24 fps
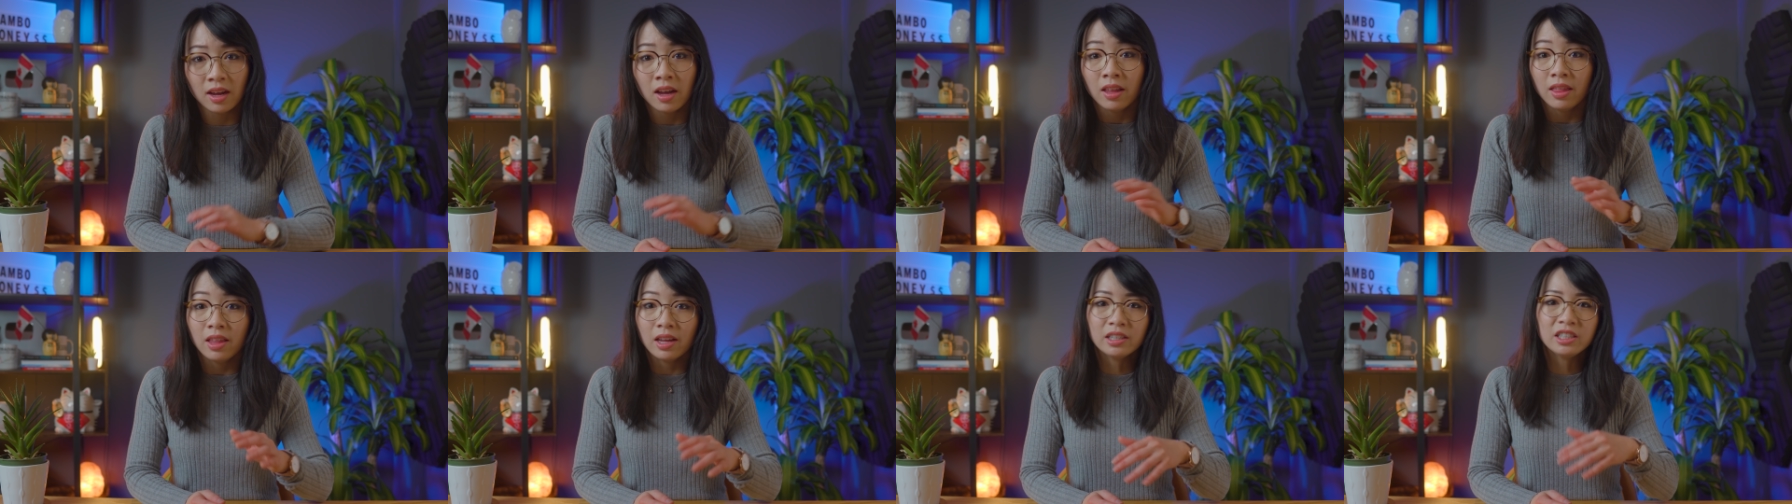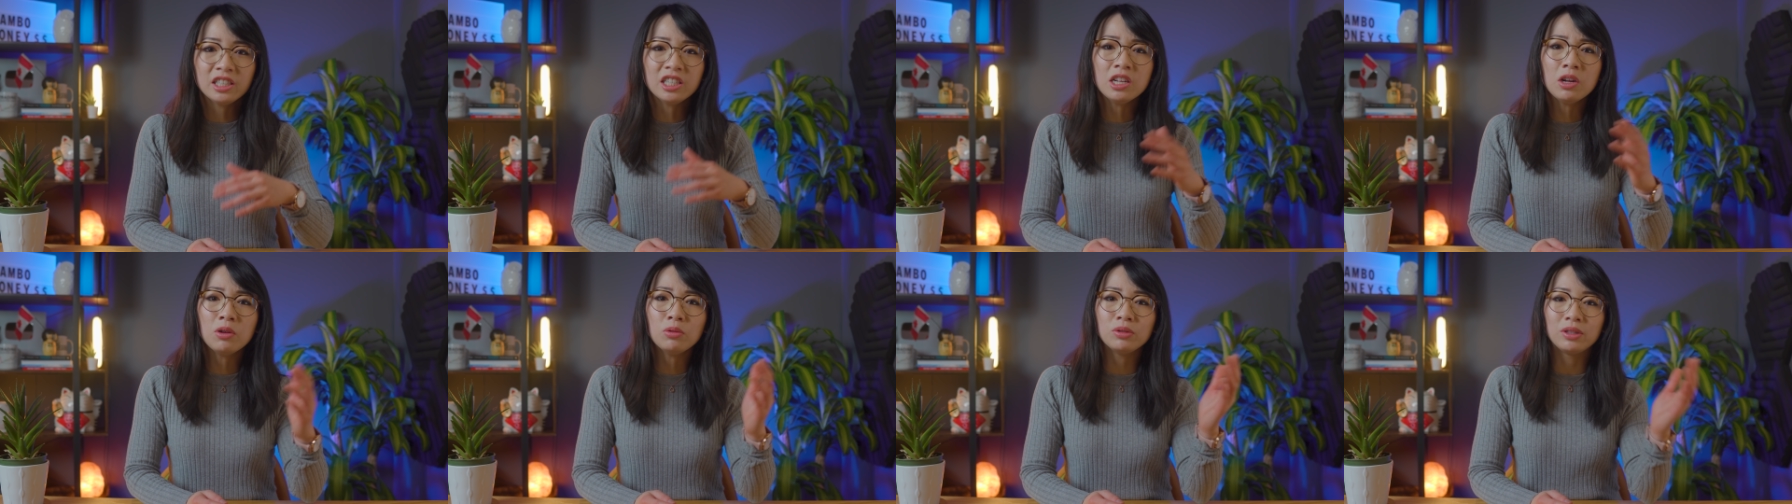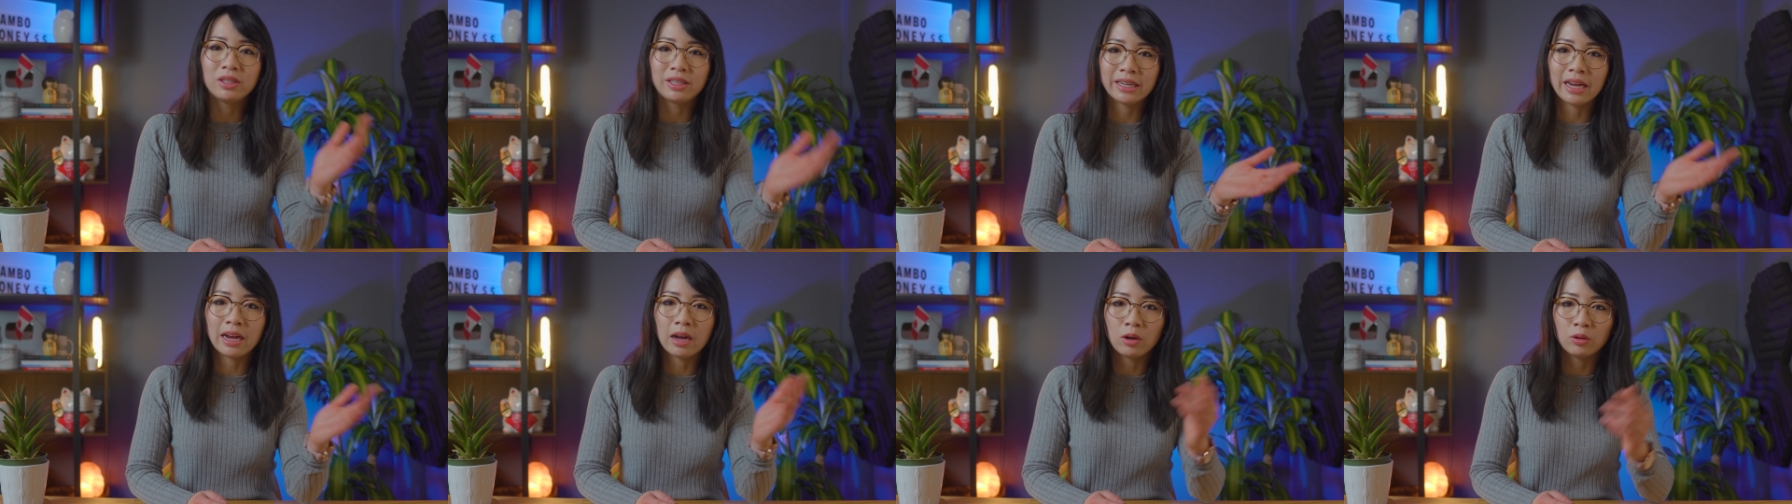there's no
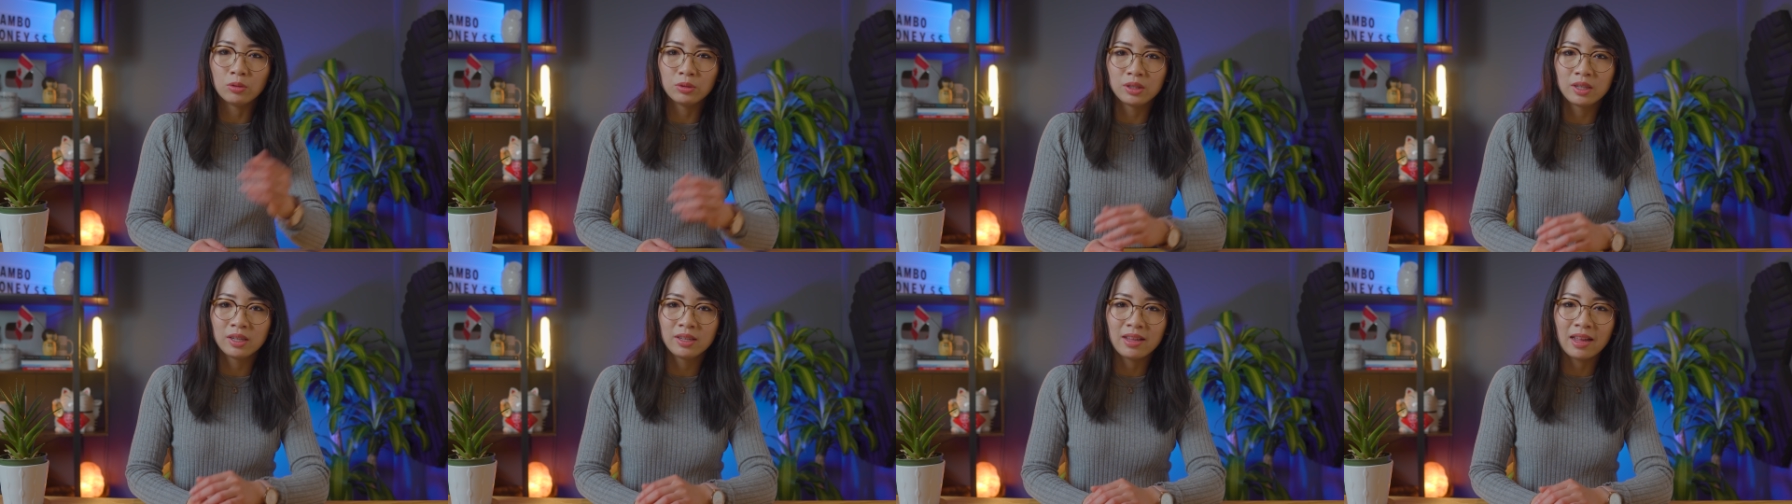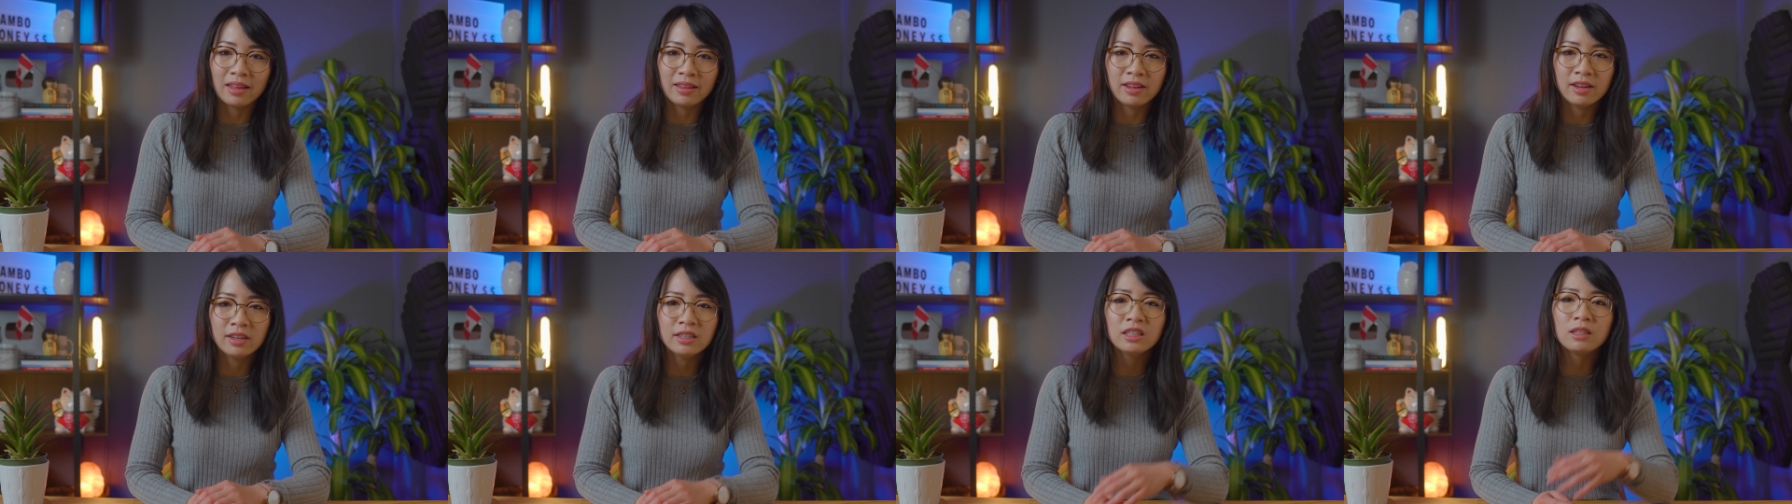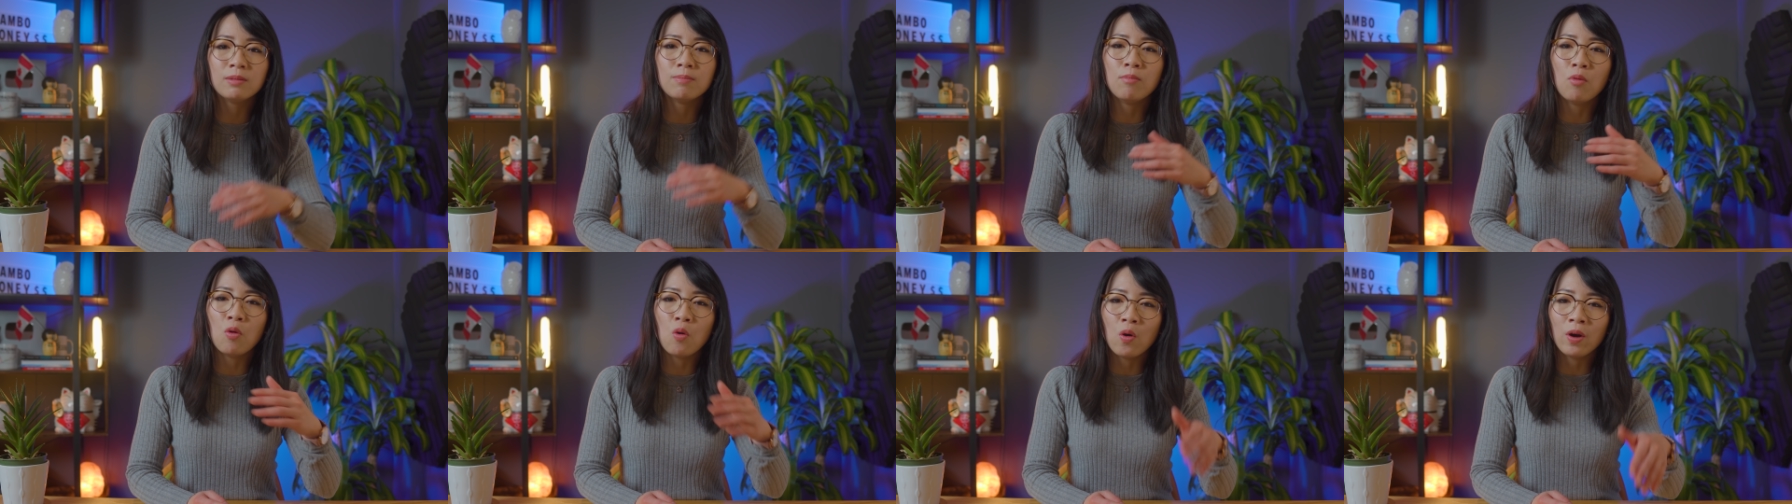doubt that there's
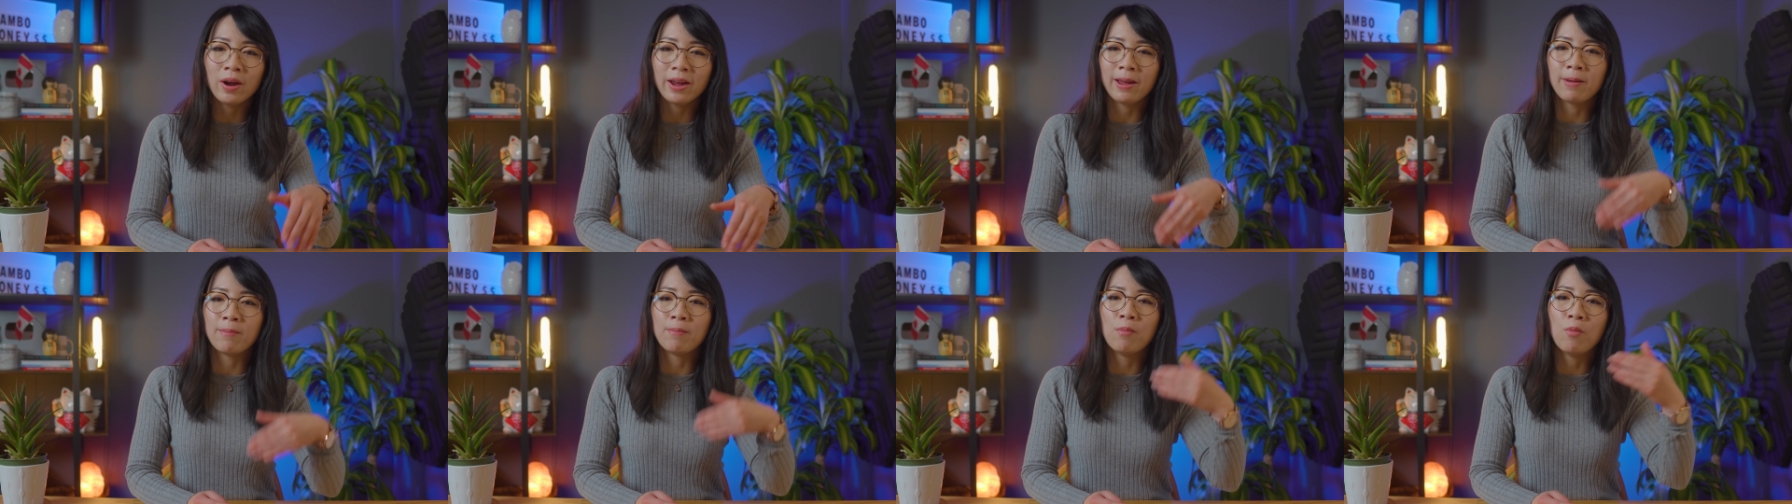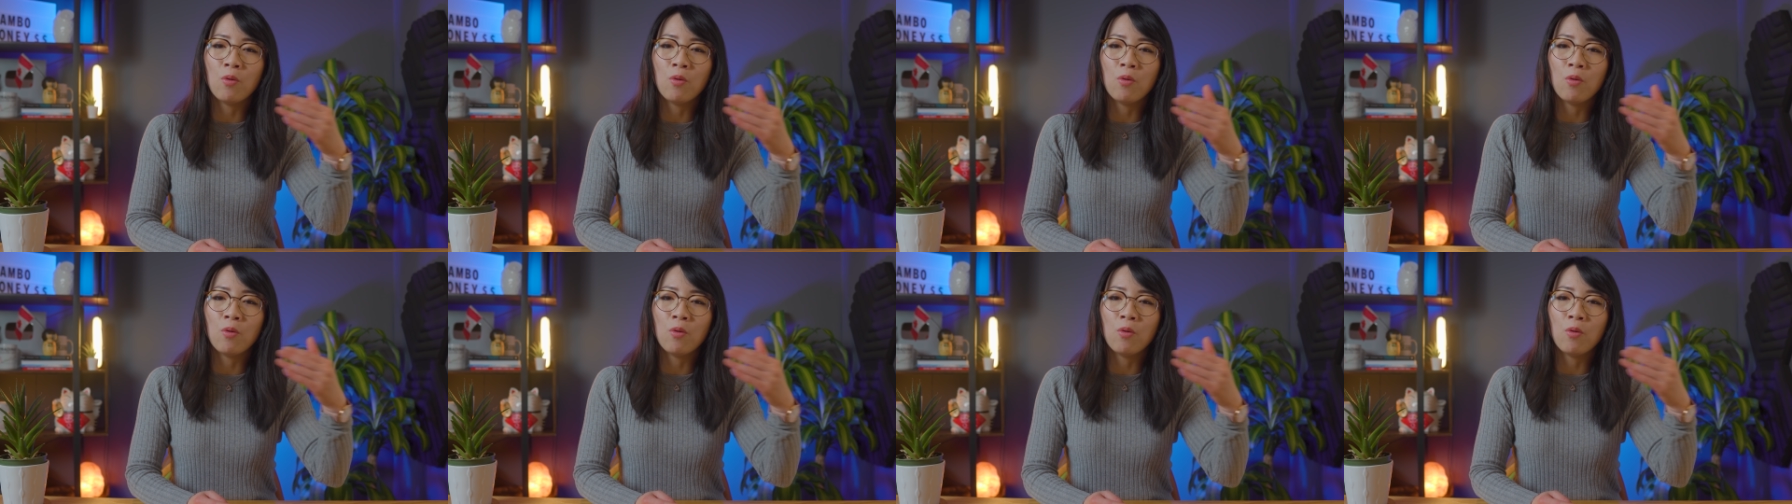more and